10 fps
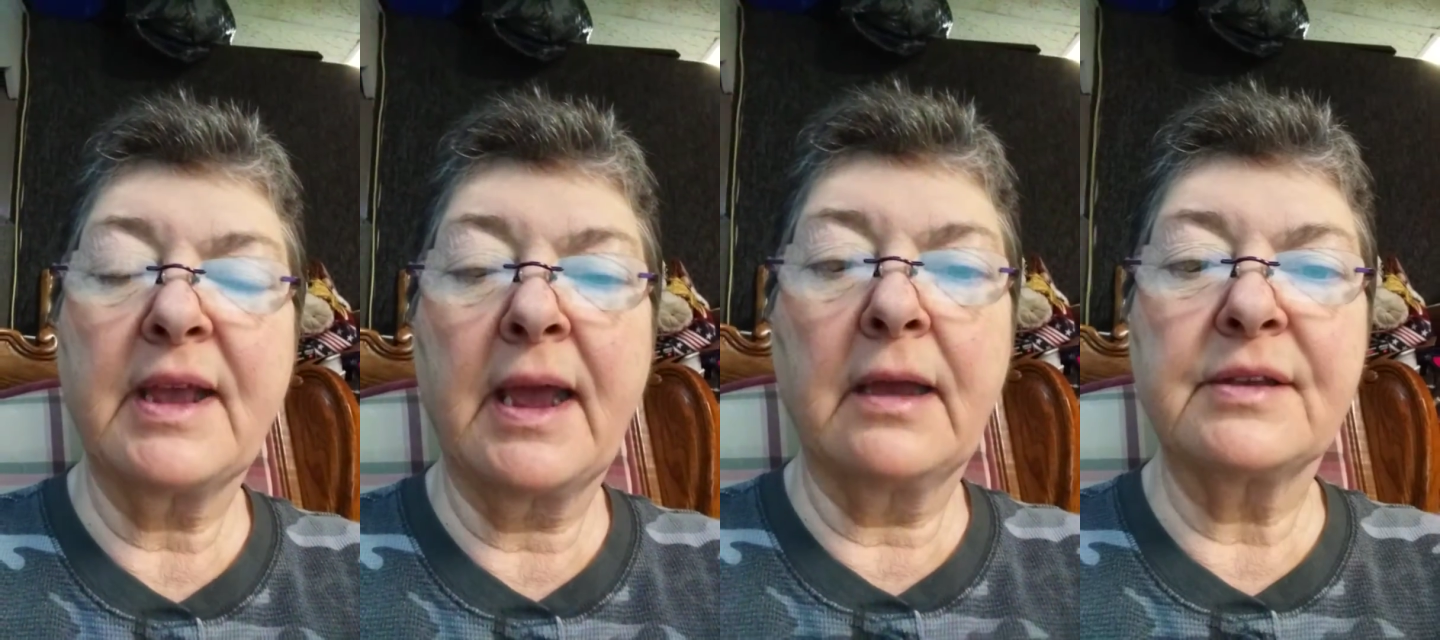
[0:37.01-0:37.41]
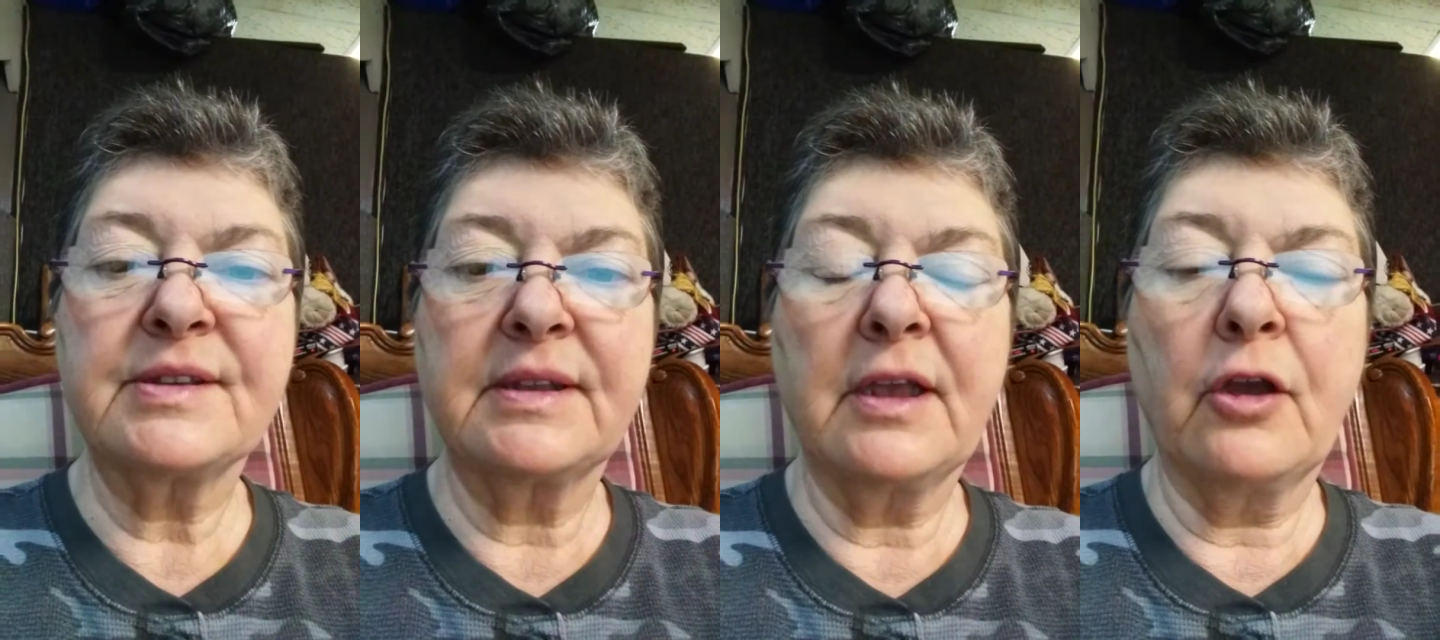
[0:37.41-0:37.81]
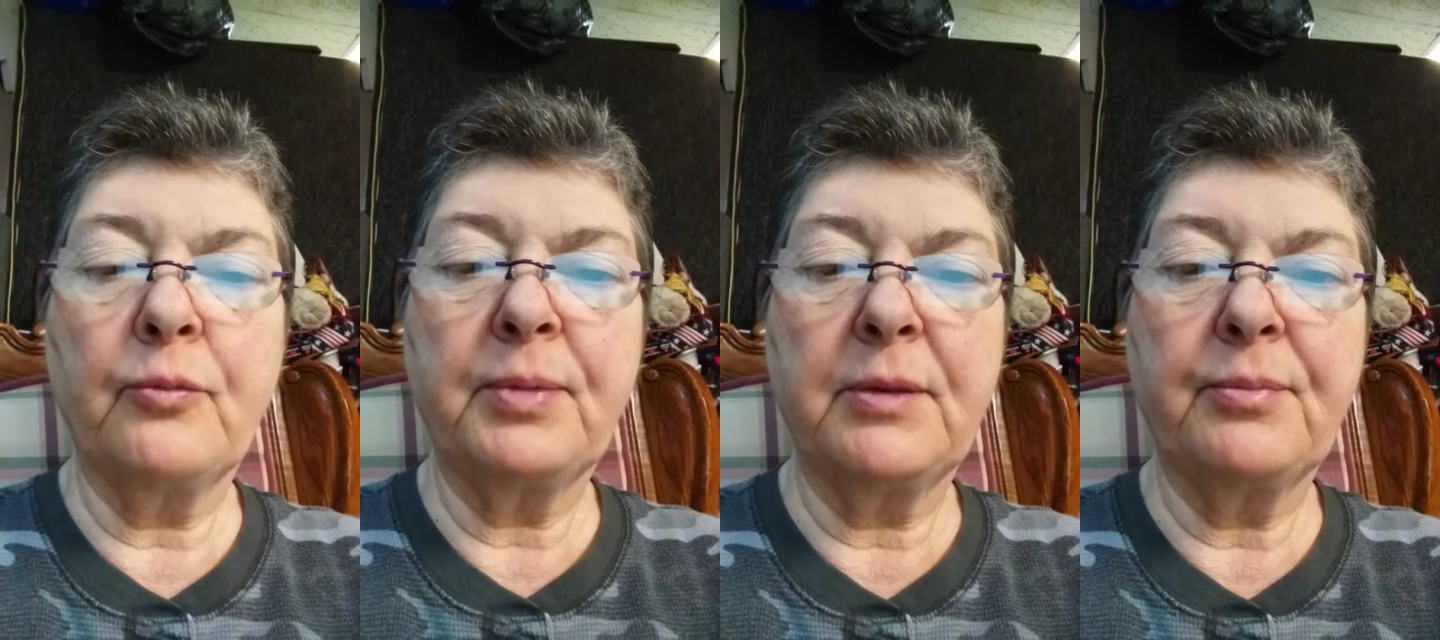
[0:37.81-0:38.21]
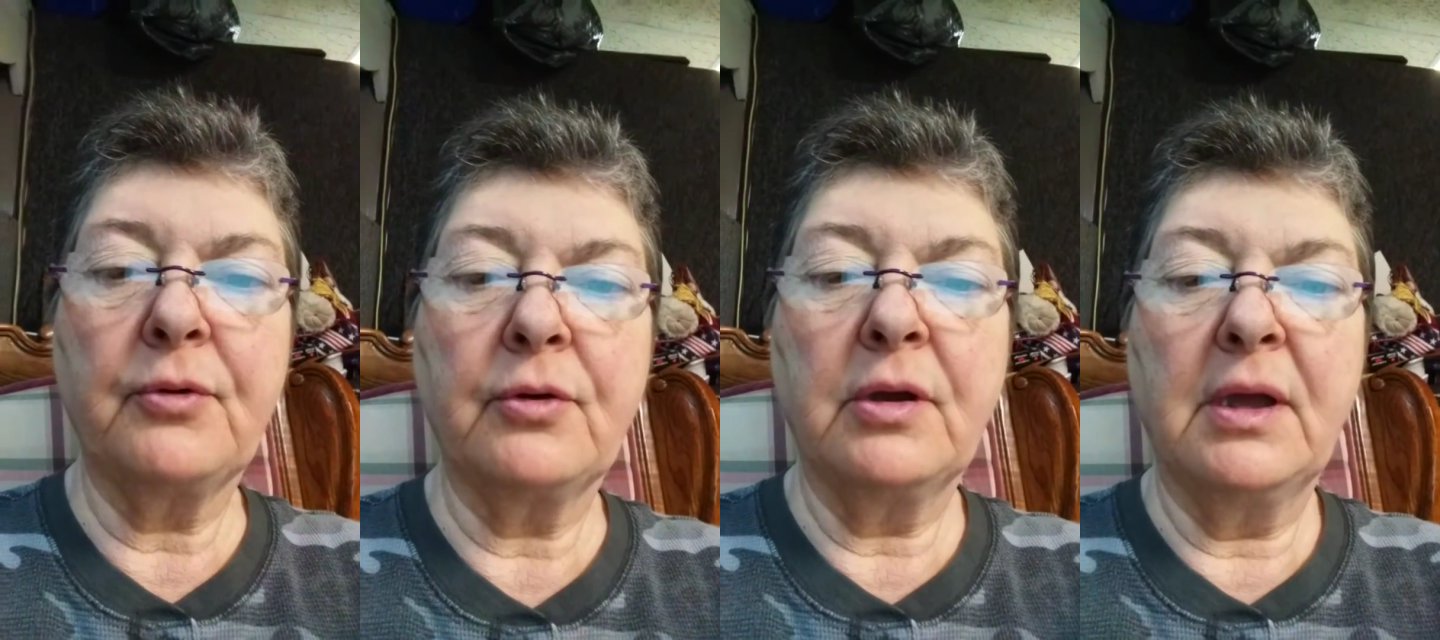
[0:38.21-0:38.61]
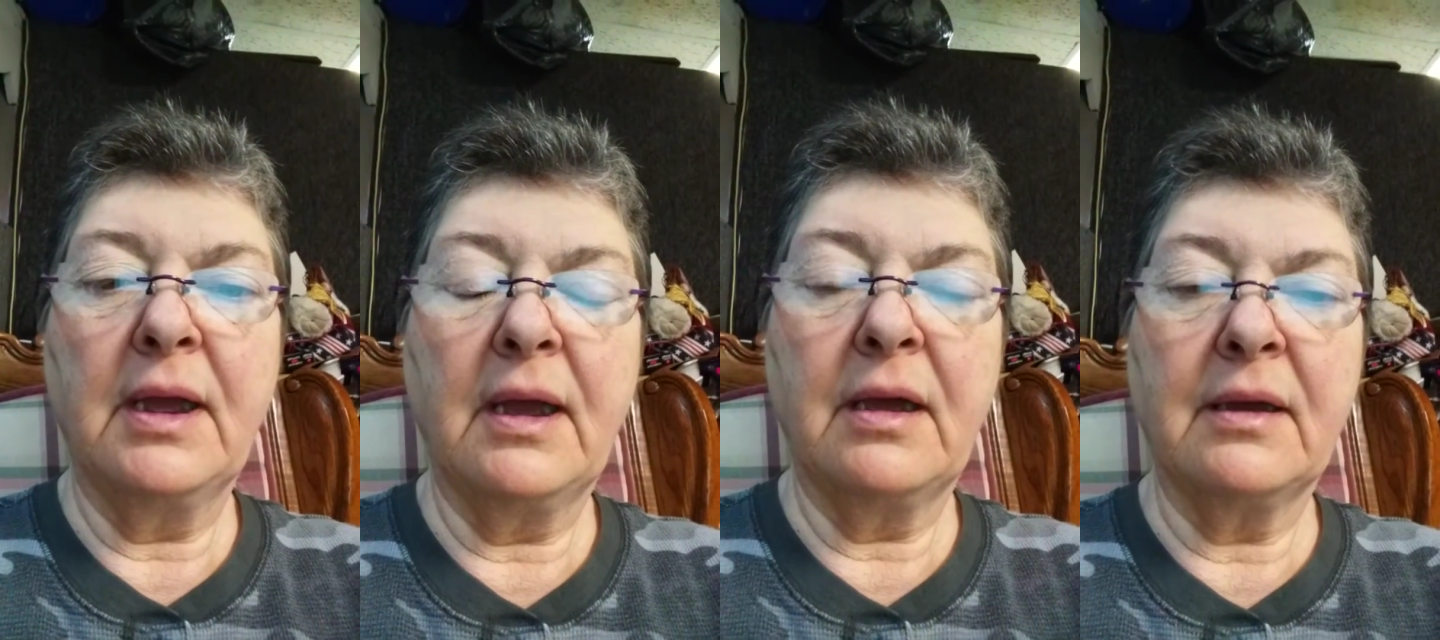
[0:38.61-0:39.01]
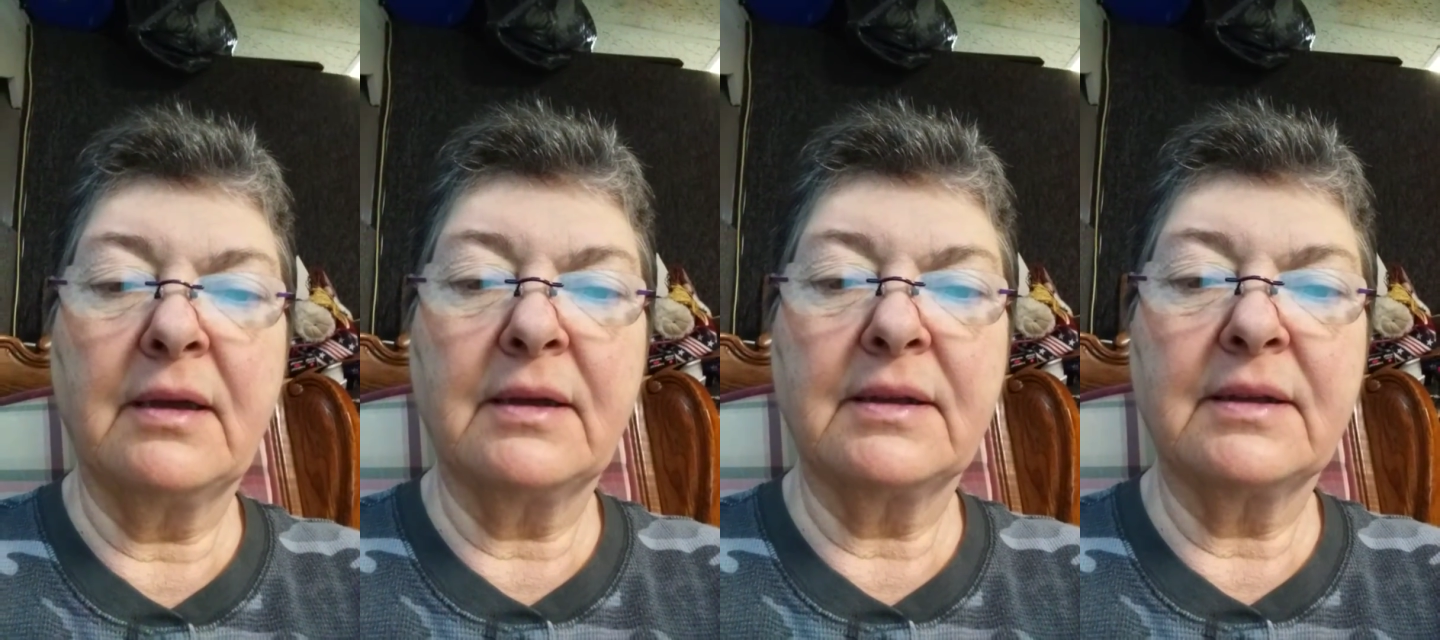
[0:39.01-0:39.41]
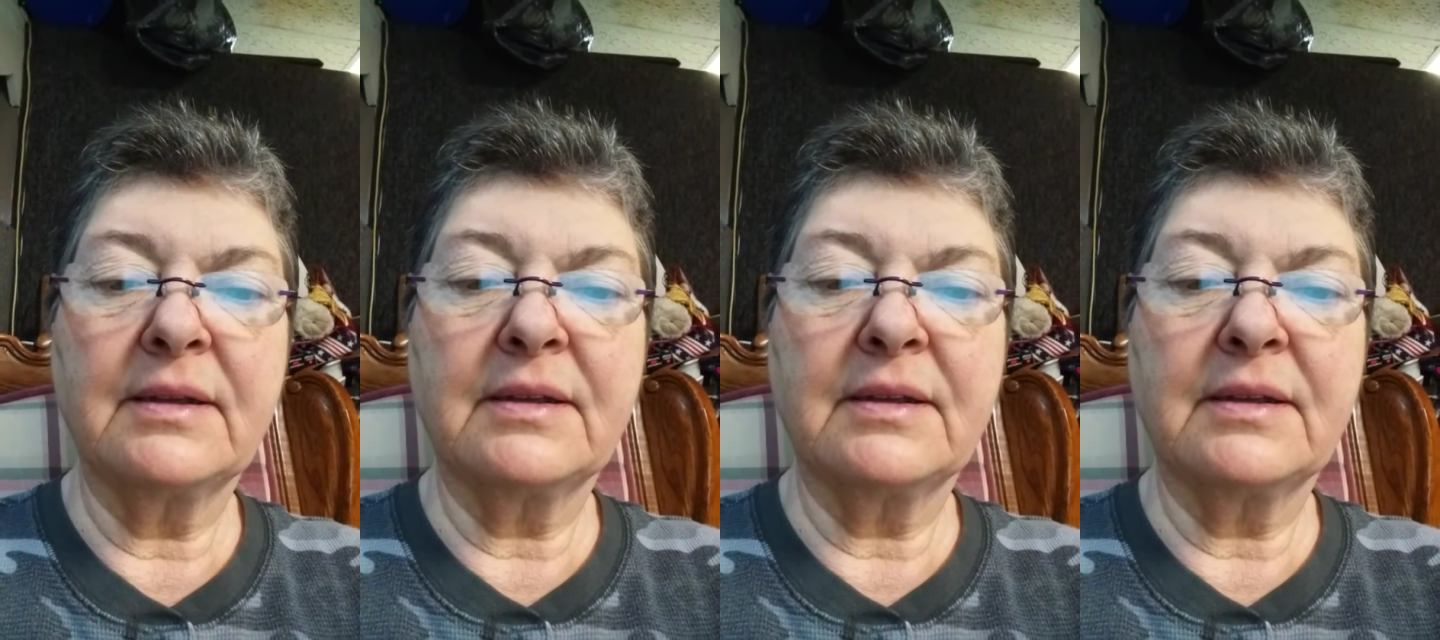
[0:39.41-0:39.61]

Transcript: housing to help people uh,